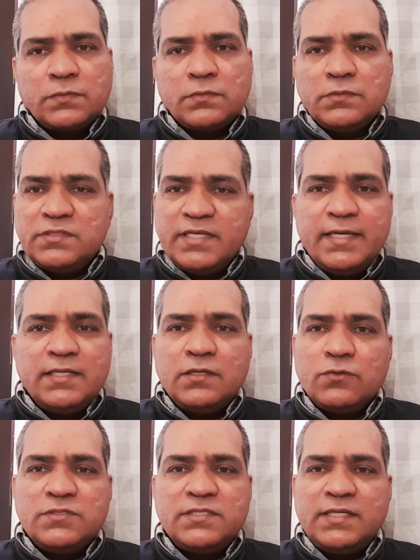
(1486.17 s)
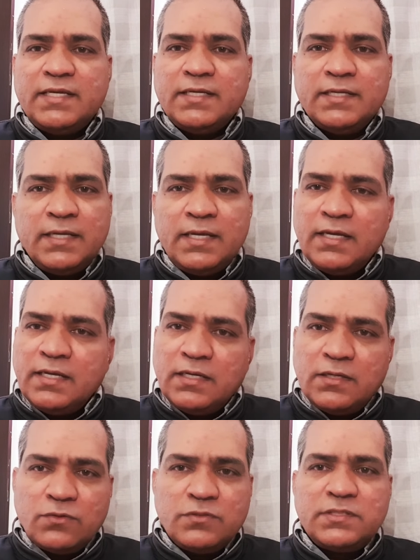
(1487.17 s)
saying the rosary.
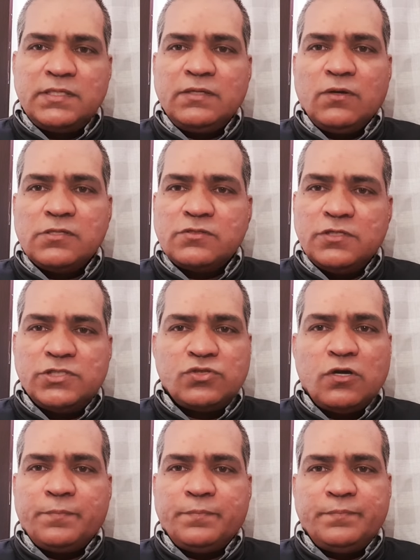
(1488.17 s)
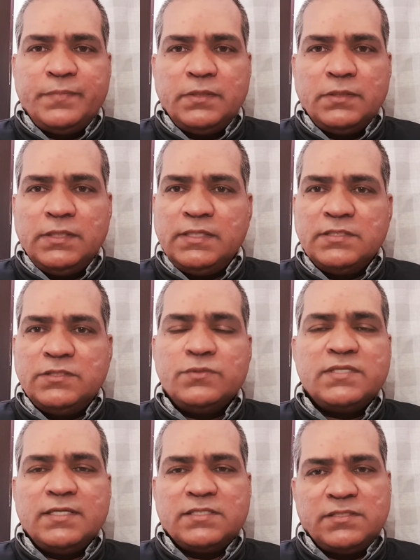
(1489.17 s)
Rosary also stop. It is
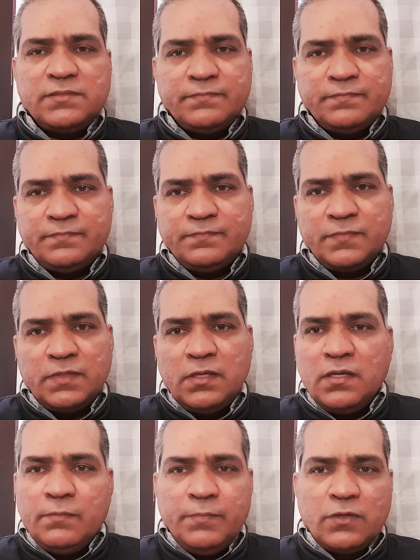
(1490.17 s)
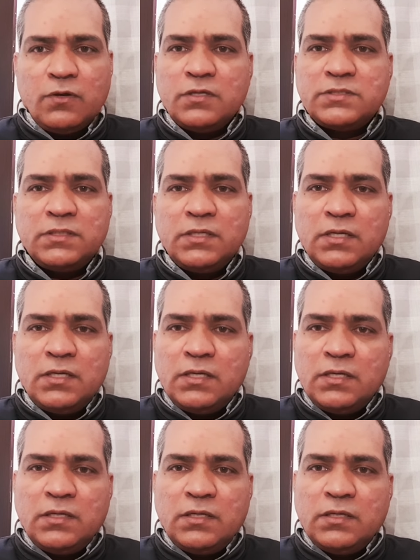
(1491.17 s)
useless because
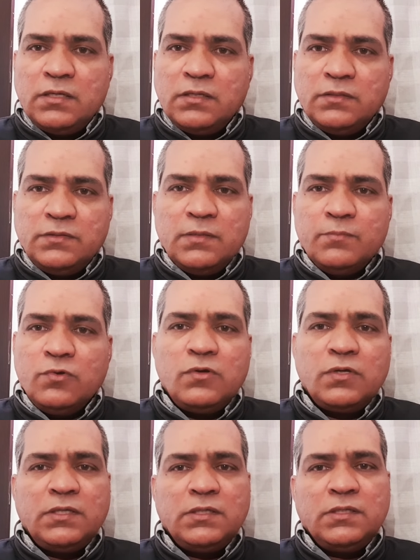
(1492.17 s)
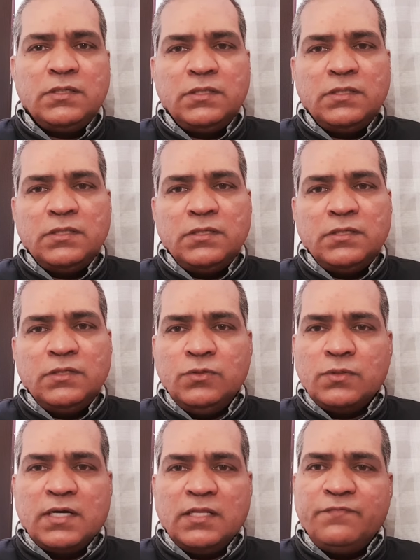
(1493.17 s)
the more
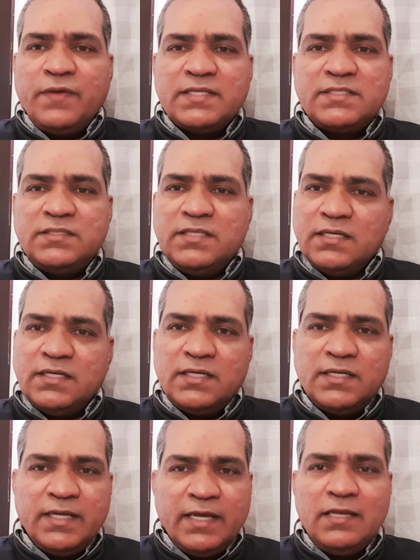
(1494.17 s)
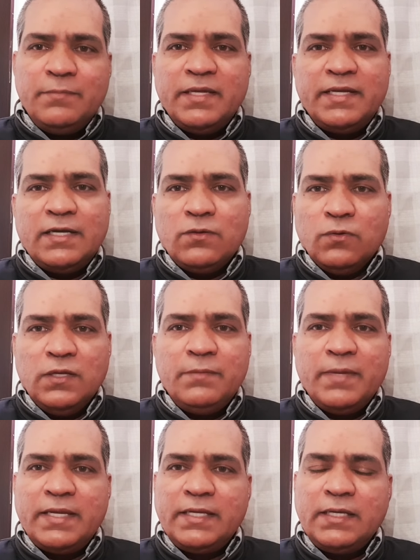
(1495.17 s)
you confess the Hail Mary and Holy
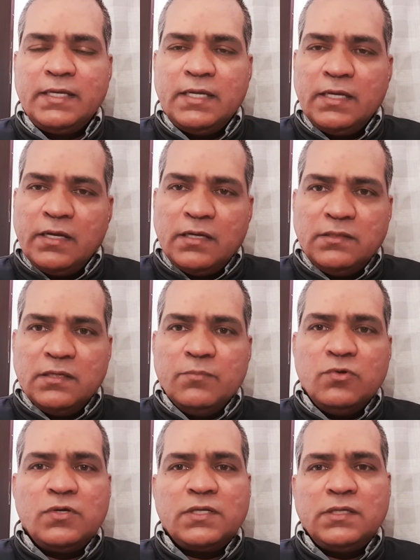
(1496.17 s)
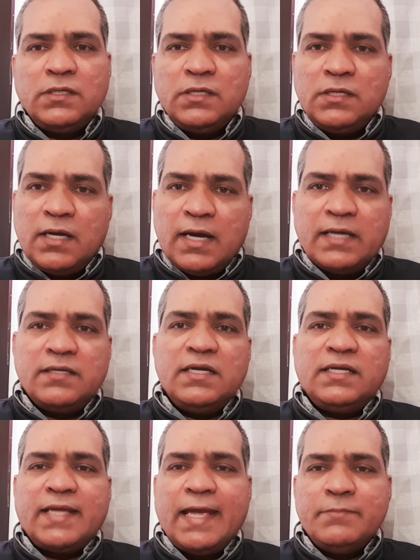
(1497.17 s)
Mary, the more
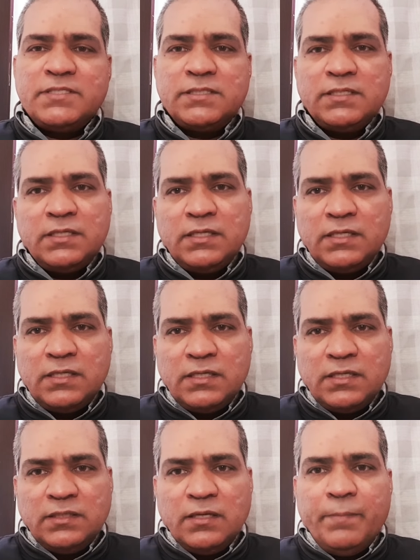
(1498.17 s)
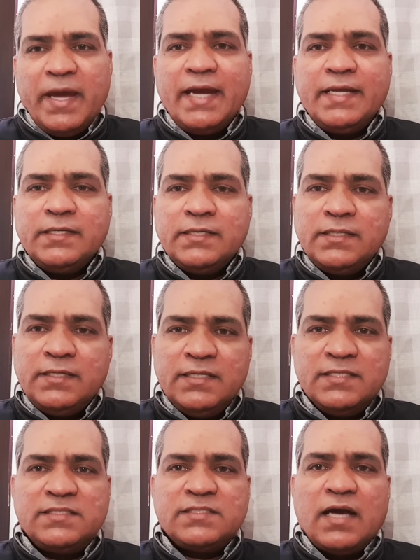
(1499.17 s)
100 times the bad
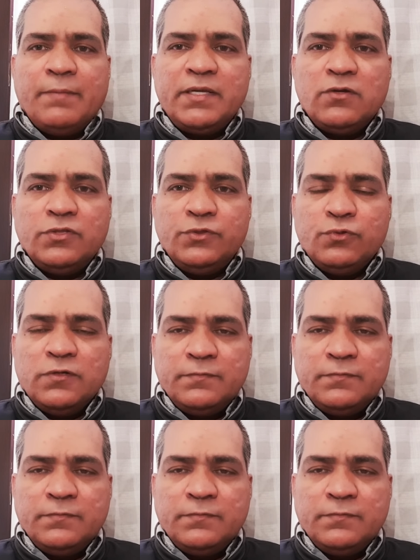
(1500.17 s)
is coming on you.